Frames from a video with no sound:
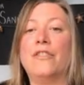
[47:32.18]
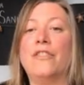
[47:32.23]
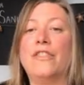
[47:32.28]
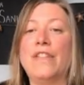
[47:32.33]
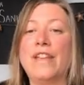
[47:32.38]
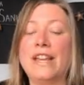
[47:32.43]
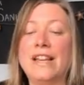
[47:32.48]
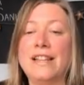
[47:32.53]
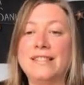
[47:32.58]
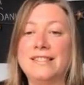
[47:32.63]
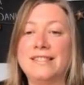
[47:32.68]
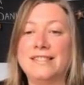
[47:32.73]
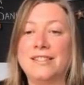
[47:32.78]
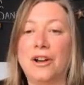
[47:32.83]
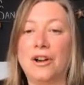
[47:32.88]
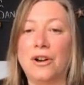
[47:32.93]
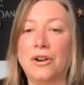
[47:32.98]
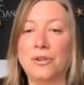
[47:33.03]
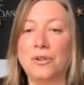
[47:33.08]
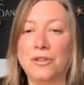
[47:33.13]
This
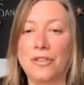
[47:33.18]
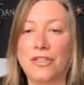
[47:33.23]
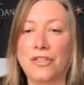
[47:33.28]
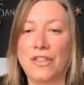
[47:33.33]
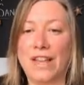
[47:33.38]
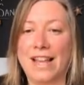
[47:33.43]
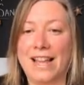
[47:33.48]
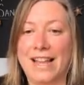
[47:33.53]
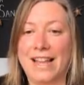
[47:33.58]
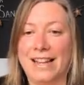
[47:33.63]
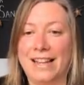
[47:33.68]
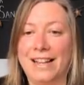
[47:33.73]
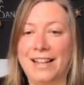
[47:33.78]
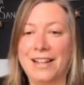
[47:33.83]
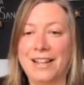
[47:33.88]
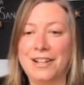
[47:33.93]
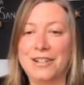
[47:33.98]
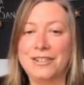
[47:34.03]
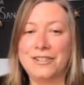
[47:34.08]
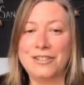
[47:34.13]
whole thing
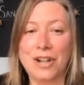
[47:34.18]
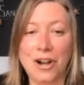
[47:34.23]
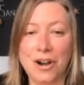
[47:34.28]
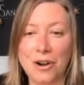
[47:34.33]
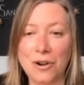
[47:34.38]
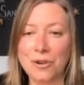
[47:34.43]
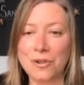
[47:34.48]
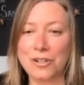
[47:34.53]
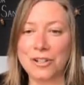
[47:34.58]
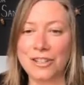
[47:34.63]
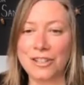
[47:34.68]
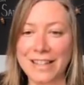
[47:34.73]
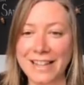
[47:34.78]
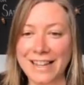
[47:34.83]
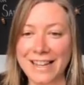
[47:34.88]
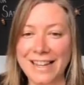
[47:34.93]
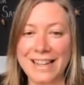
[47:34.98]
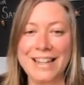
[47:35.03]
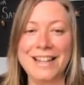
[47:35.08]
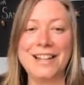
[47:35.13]

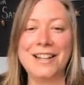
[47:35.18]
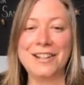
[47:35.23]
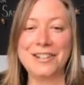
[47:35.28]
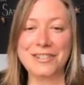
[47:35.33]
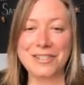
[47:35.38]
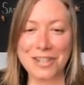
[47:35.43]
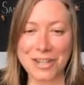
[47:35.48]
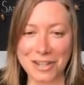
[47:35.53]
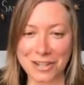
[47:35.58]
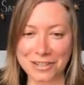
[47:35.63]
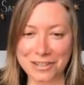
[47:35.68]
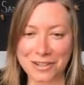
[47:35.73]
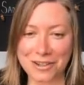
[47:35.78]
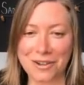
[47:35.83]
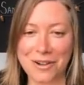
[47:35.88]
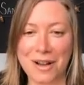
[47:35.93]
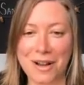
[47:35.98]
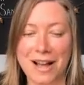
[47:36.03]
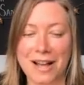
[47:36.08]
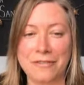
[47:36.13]
totally took
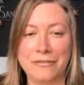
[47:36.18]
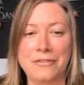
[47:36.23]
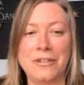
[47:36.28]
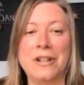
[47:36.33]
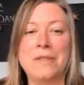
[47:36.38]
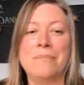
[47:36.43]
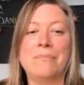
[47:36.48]
off